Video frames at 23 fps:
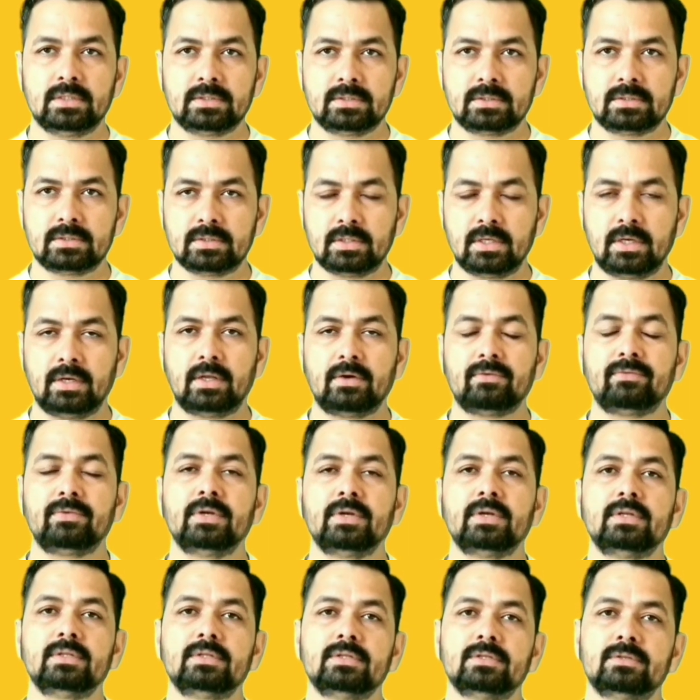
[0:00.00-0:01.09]
is yes, then
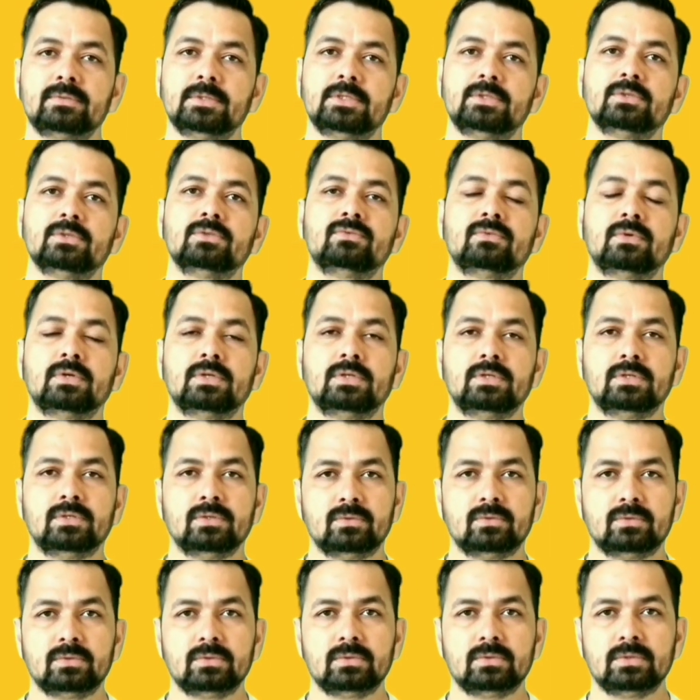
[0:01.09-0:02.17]
definitely this video is for
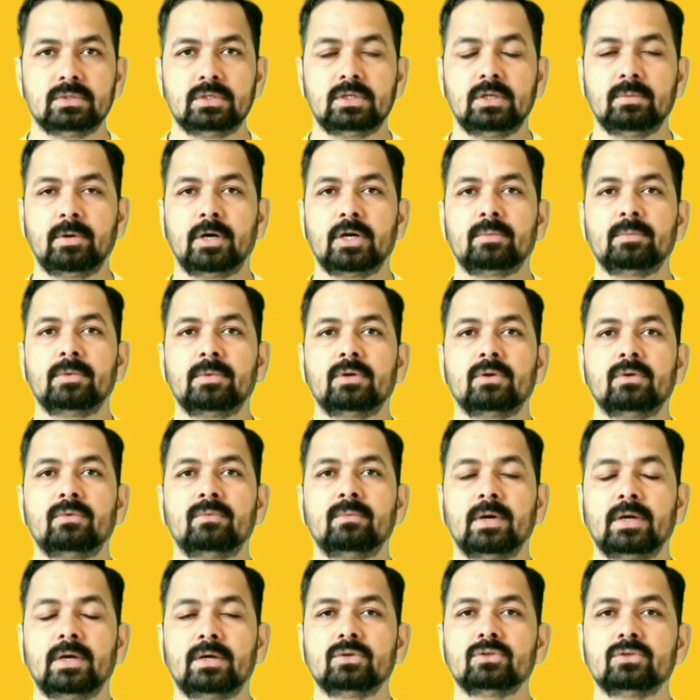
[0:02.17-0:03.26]
you. Department
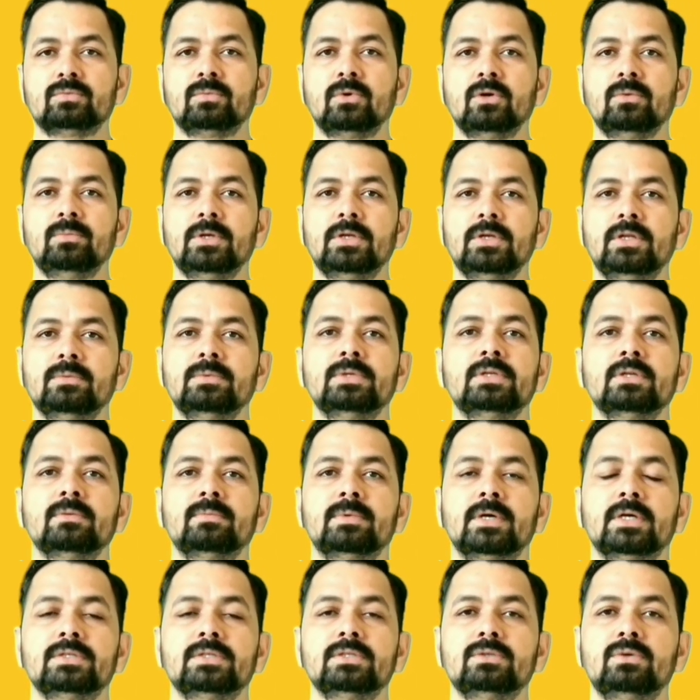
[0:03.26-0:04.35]
of Micro Small Medium
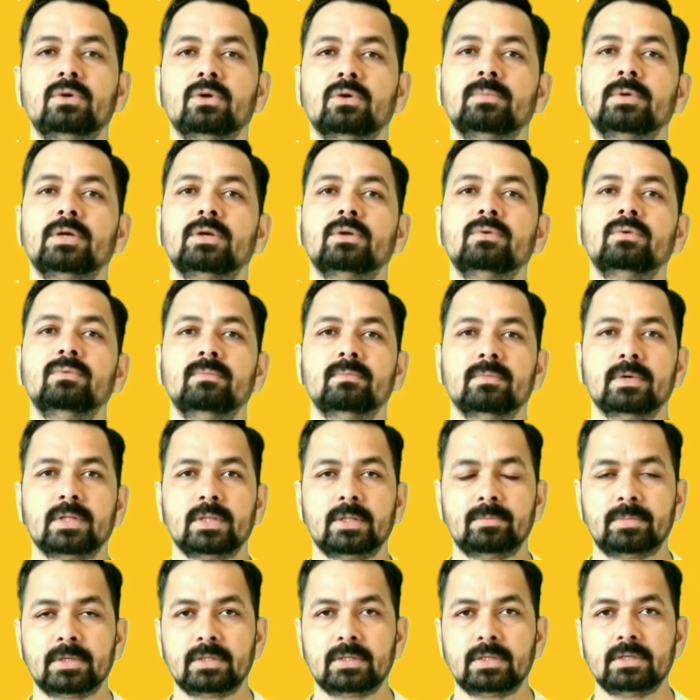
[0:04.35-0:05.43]
Enterprises, Government of
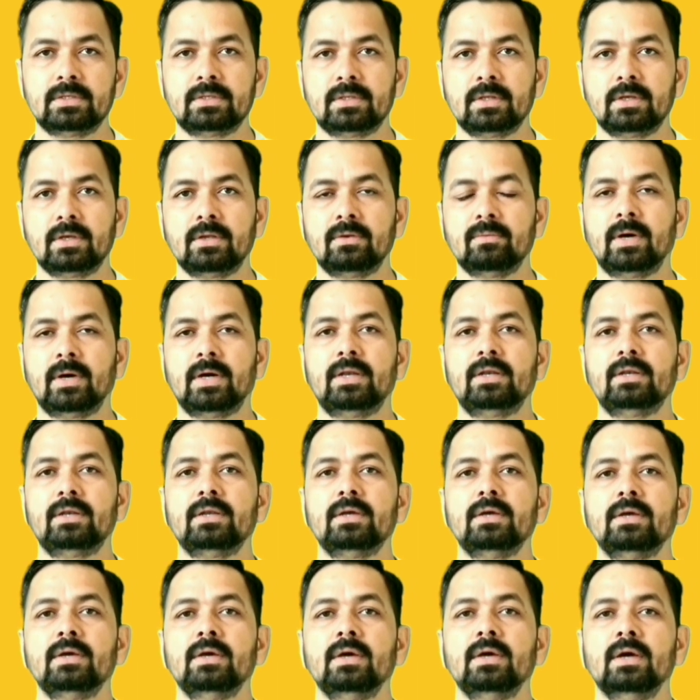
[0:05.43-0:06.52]
Madhya Pradesh invite
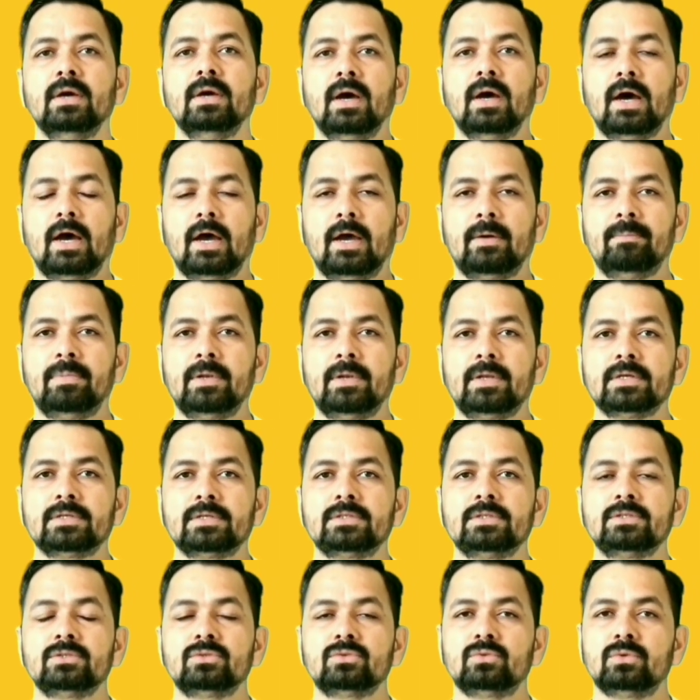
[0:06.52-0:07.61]

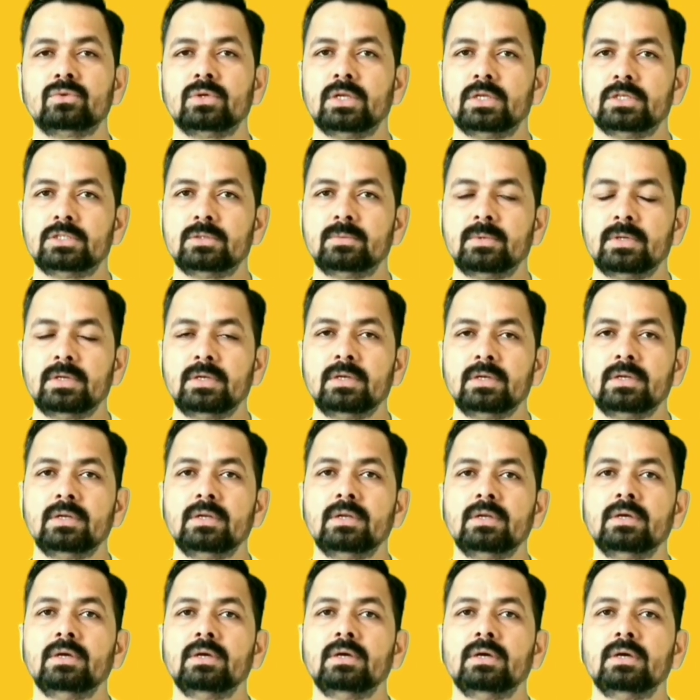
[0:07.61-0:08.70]
application to eligible
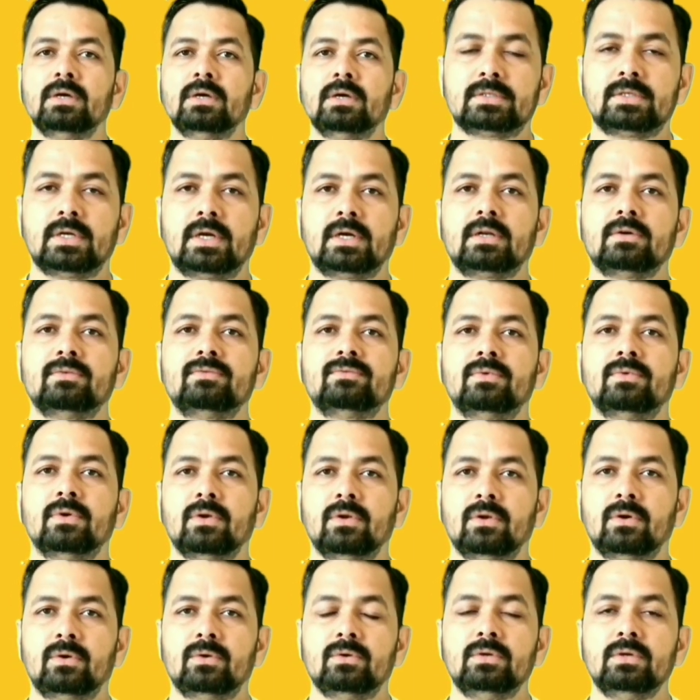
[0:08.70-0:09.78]
startup
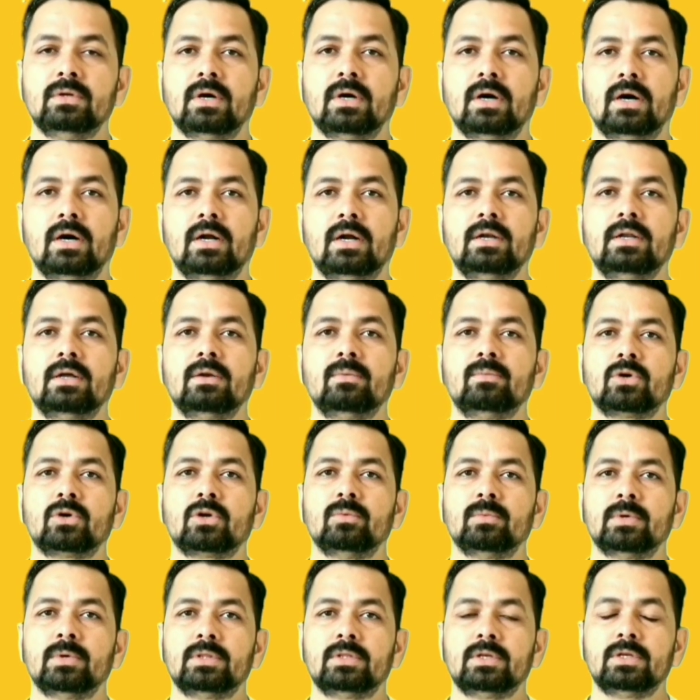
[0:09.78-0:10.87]
for loan under
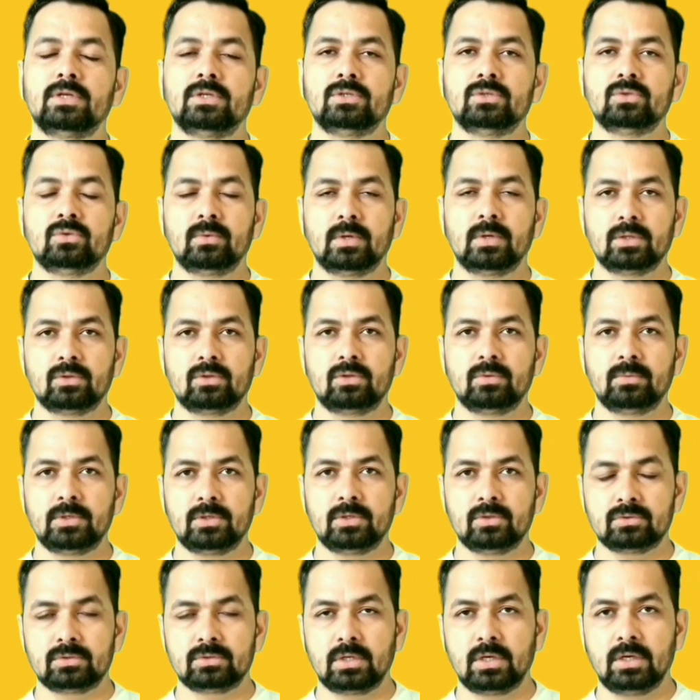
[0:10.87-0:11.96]
Mukhyamantri Yuva
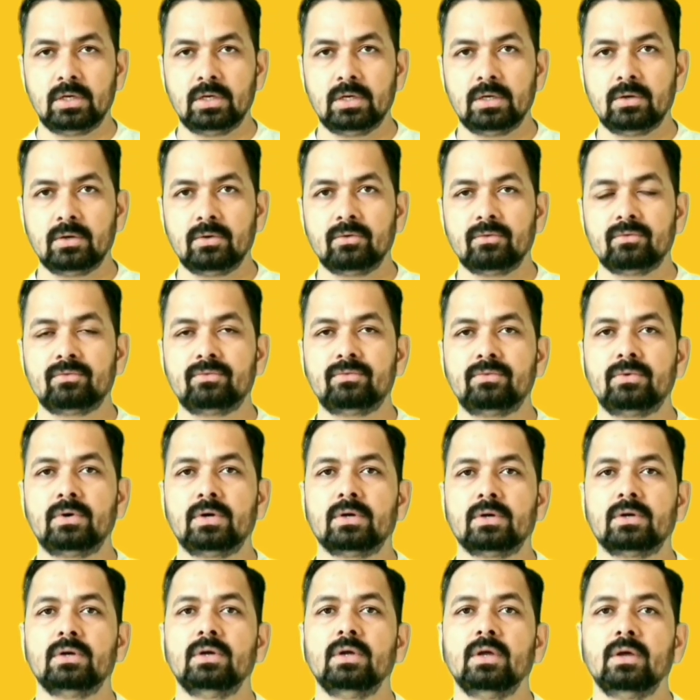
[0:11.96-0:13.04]
Udyami Yojana
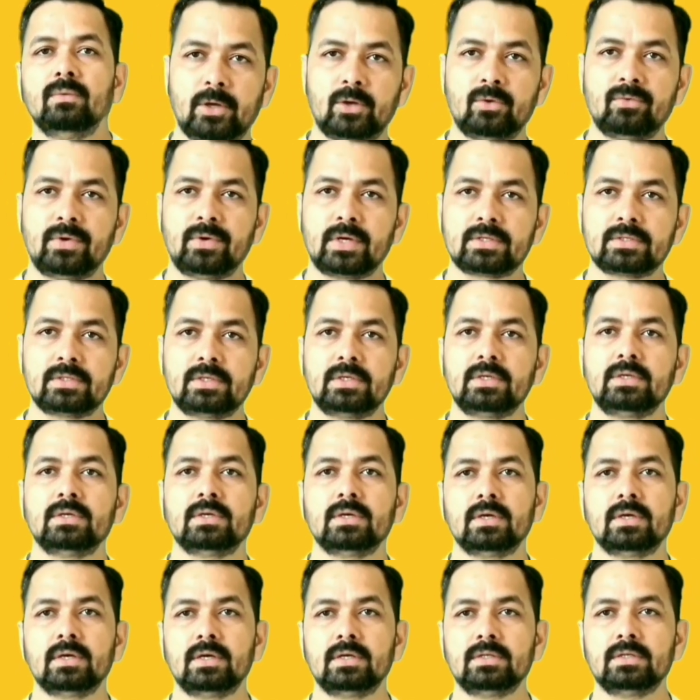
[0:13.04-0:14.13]
for
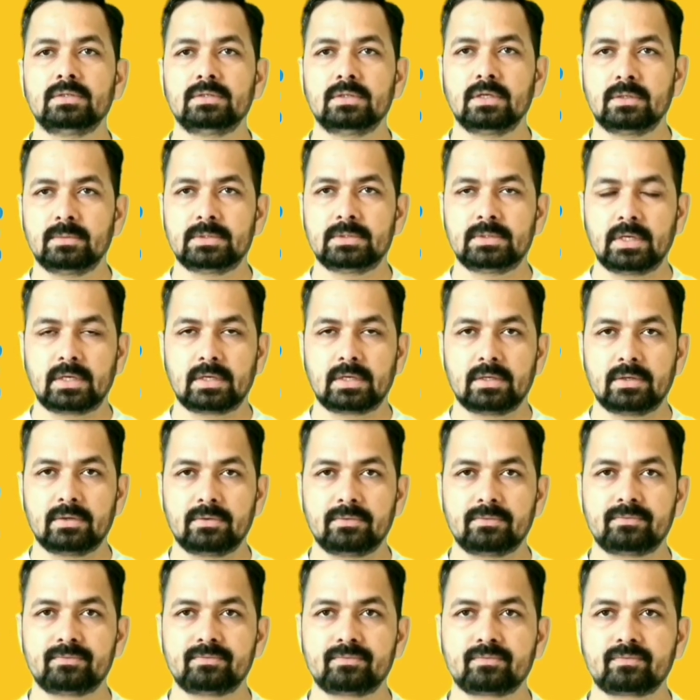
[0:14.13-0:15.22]
manufacturing and service
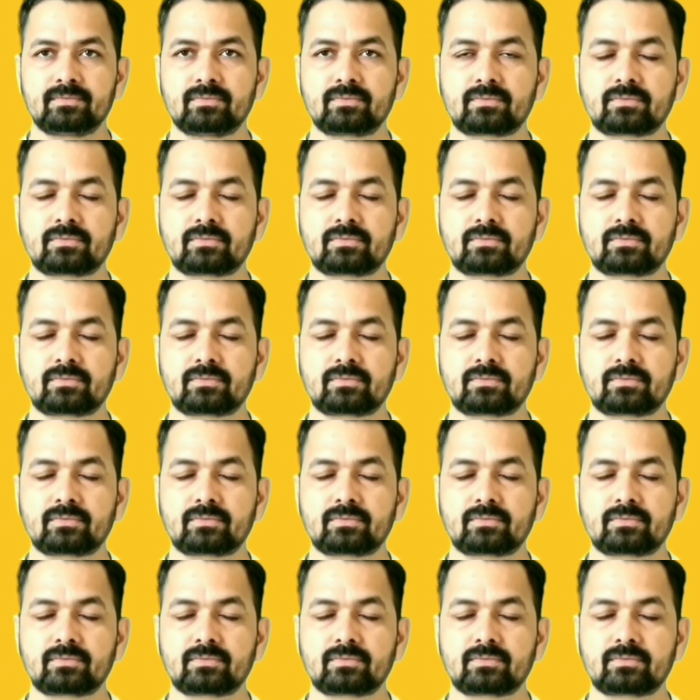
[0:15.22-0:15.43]
sector.